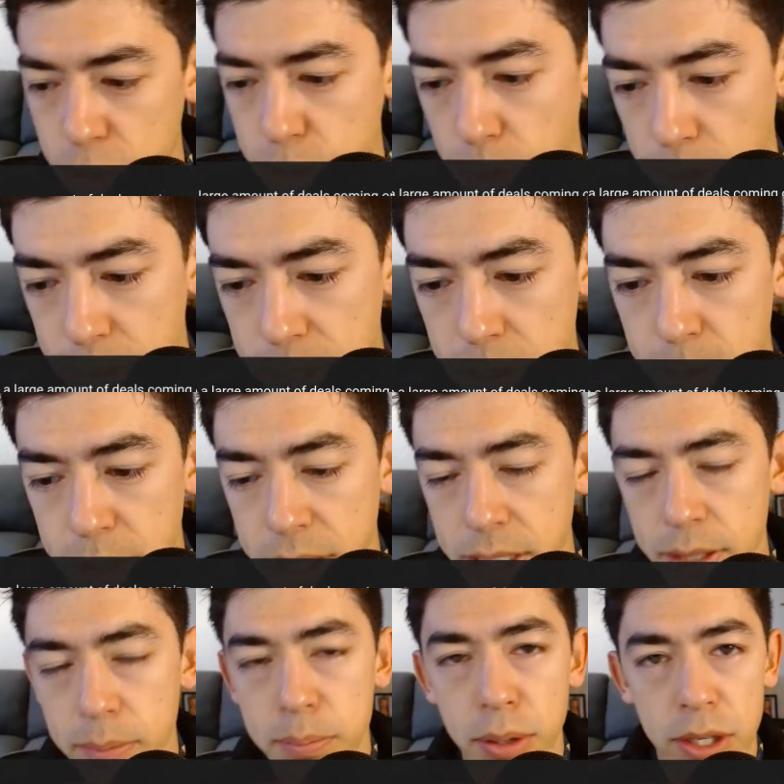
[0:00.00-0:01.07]
there's probably going to
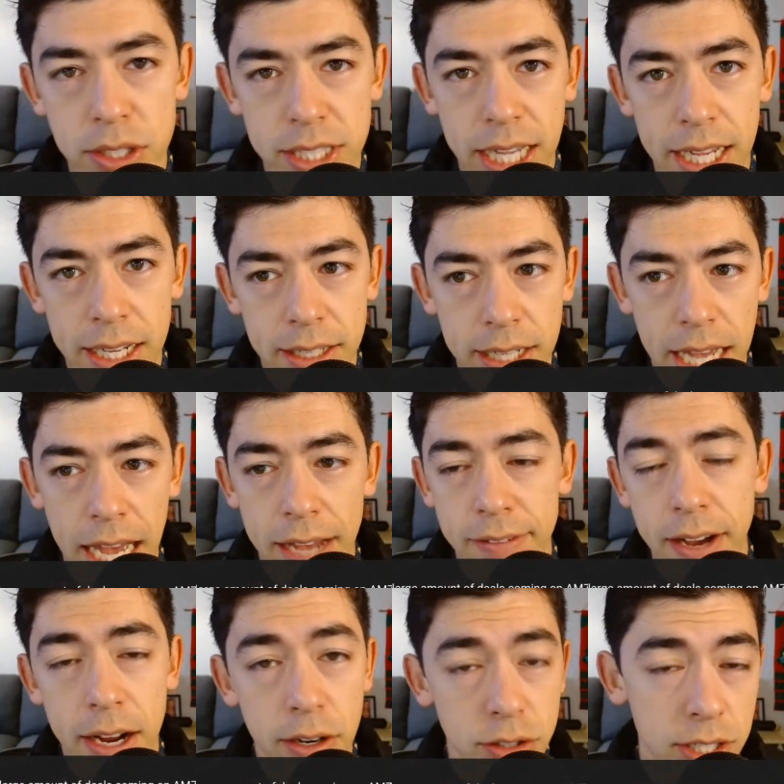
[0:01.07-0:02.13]
be books that
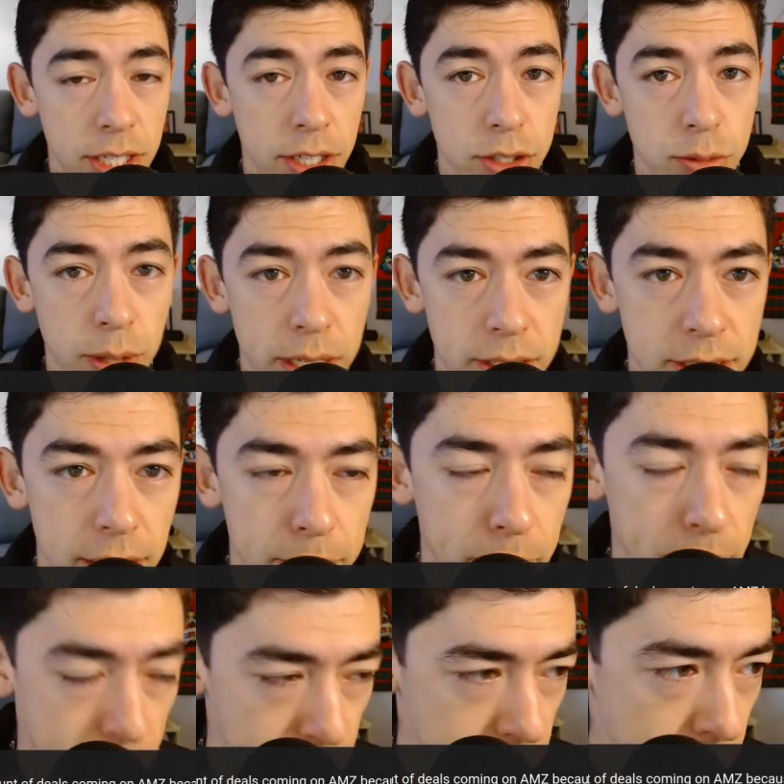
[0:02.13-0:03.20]
have higher sales ranks that
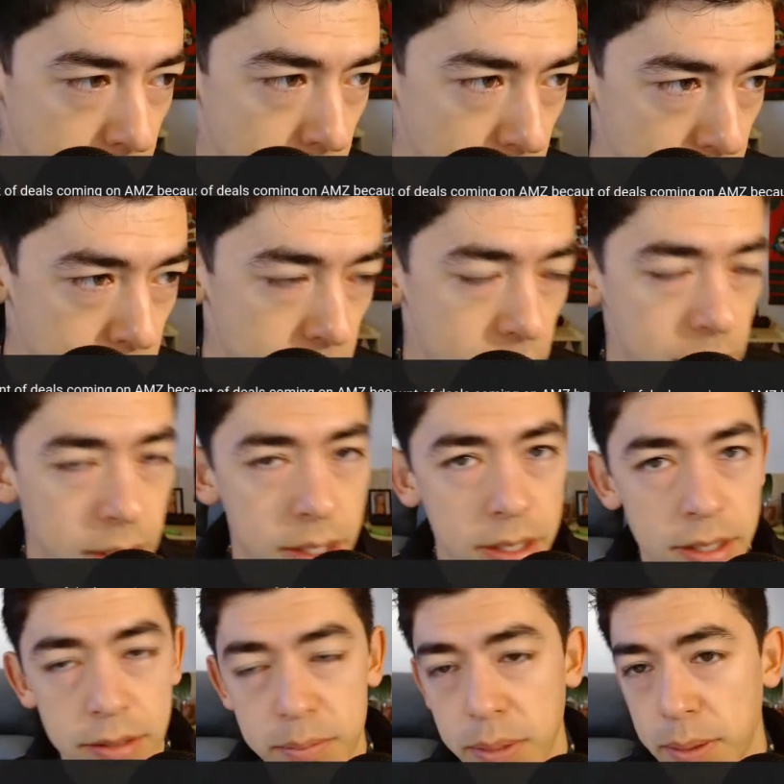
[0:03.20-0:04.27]
maybe sell
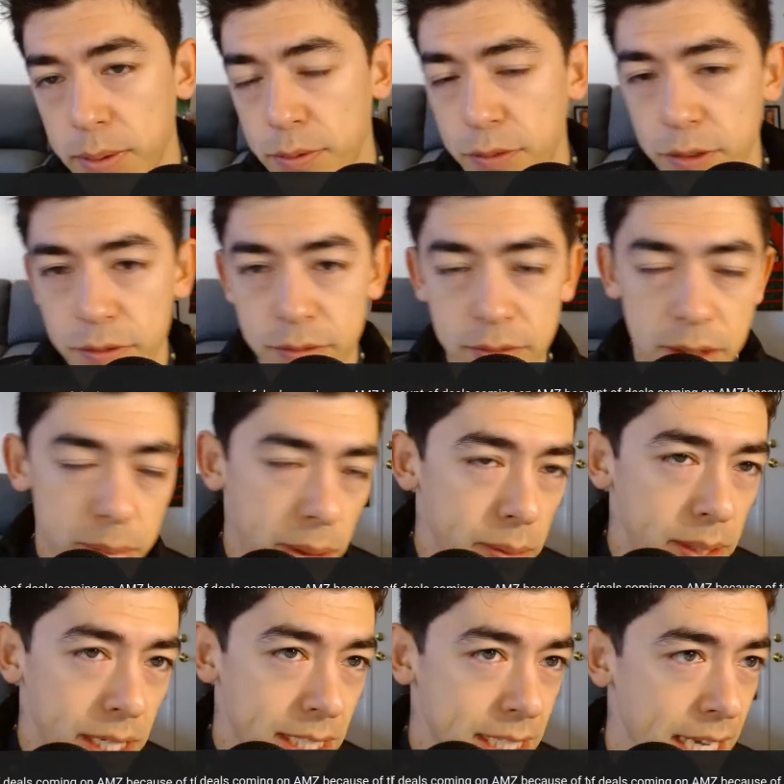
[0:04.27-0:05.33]
maybe 50
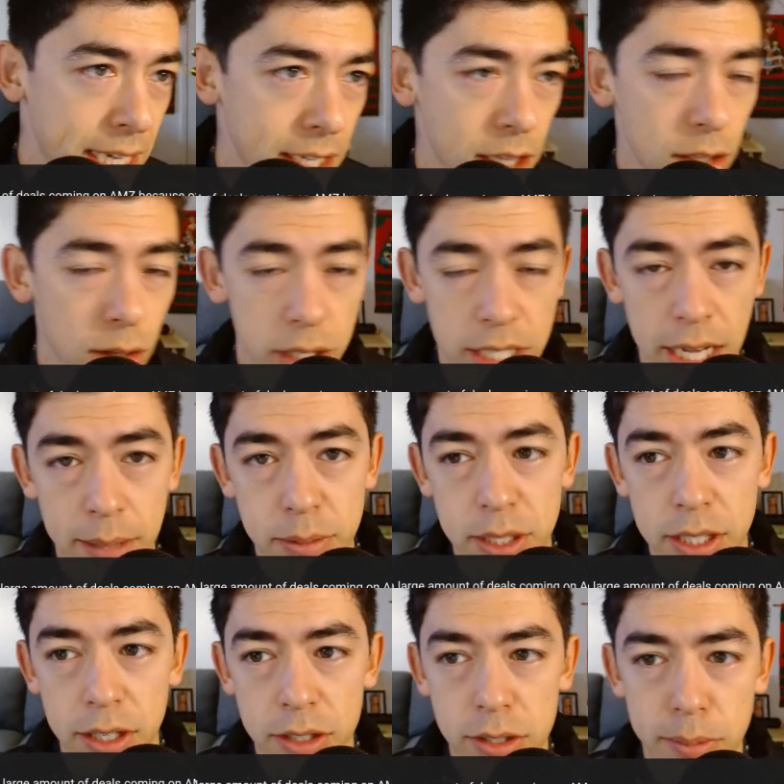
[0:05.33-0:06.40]
maybe like 10 to 30 times
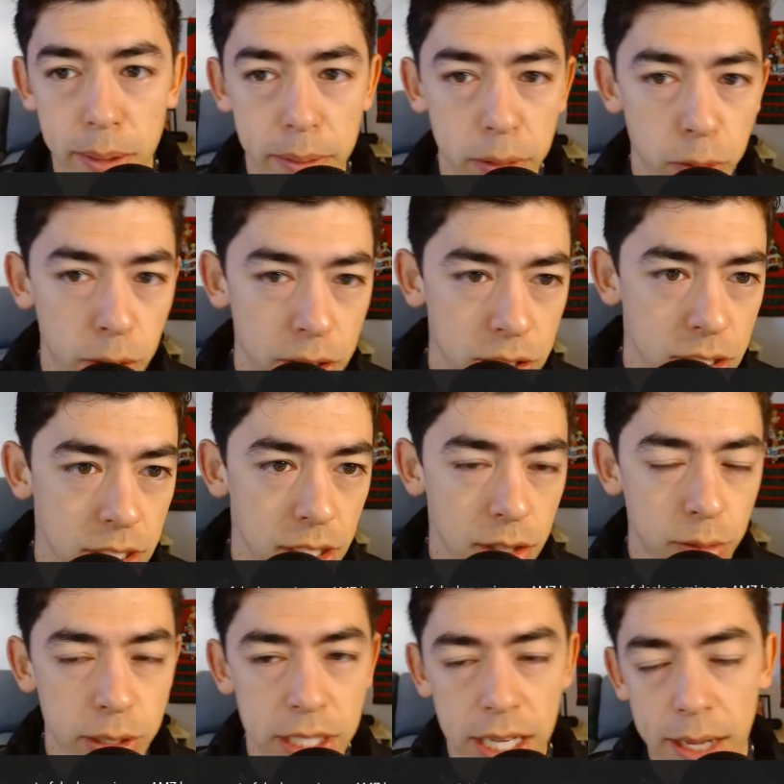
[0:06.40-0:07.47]
a year so maybe once to
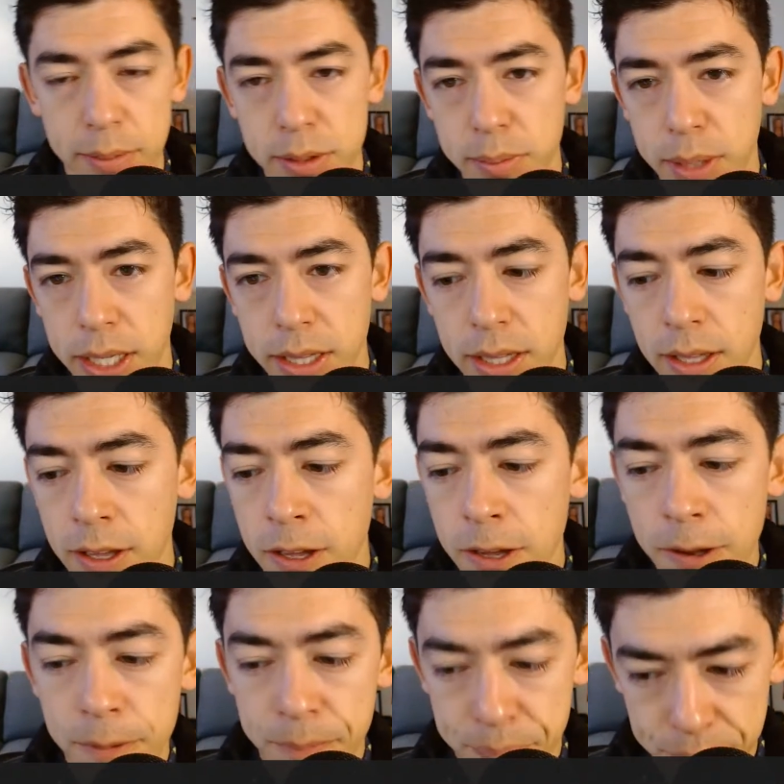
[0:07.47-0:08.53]
three times a month
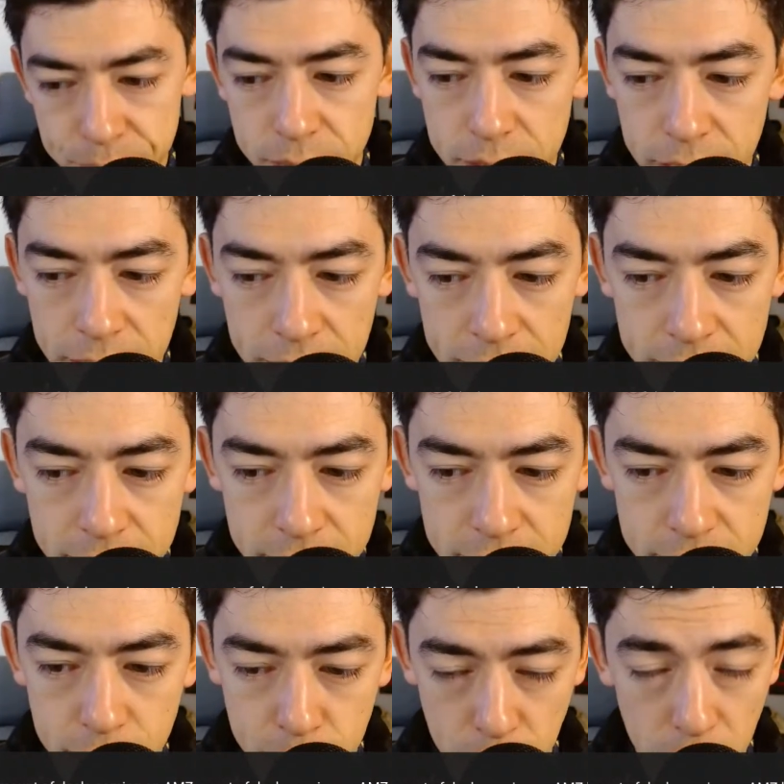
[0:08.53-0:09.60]
and
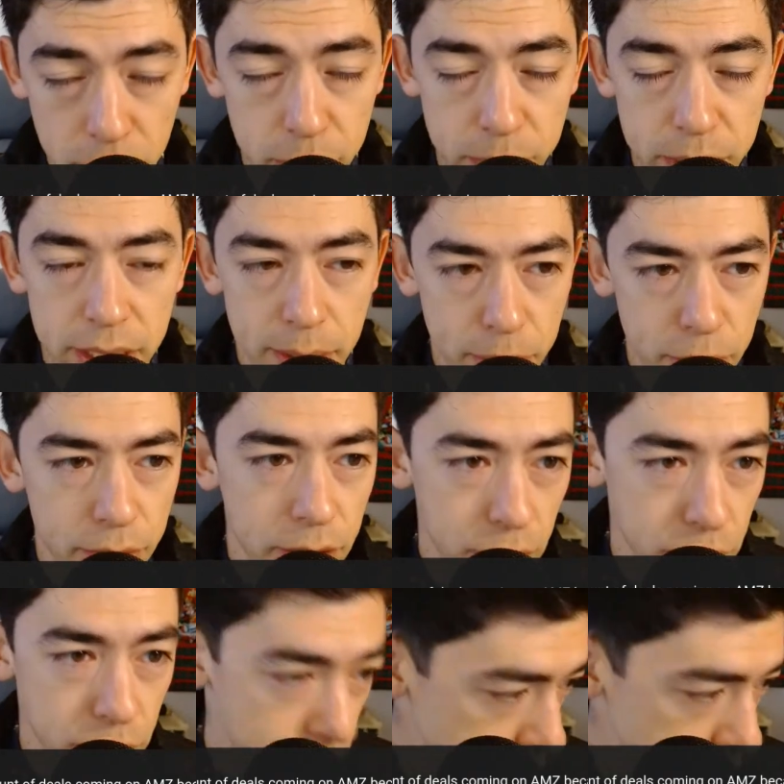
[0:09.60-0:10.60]
there'll probably be a number of those